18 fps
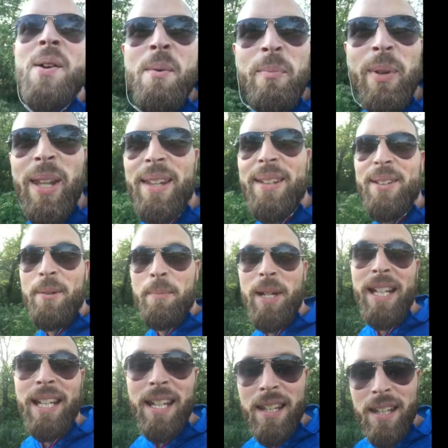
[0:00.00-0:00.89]
By the time
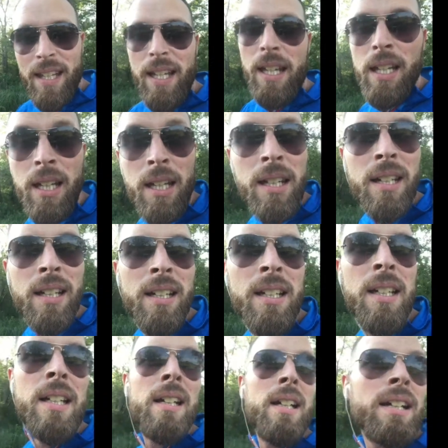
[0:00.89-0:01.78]
I get there,
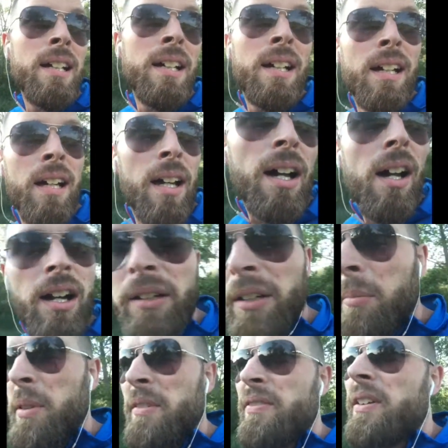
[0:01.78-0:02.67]
I'm going
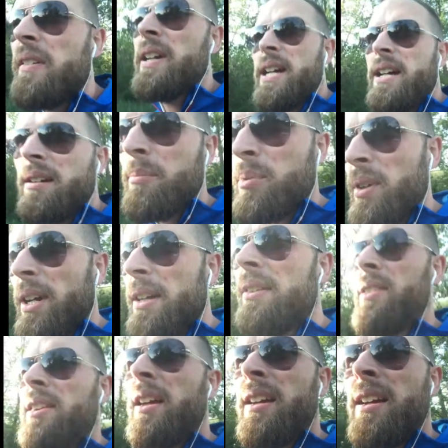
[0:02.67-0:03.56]
to be very out of
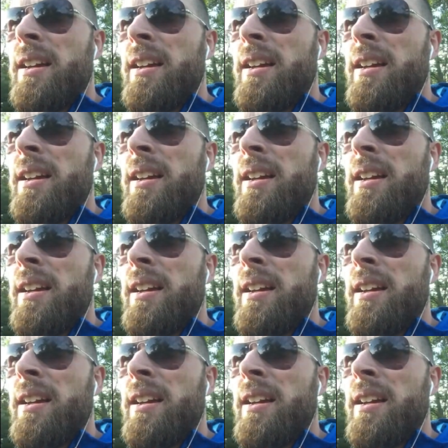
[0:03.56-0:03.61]
breath,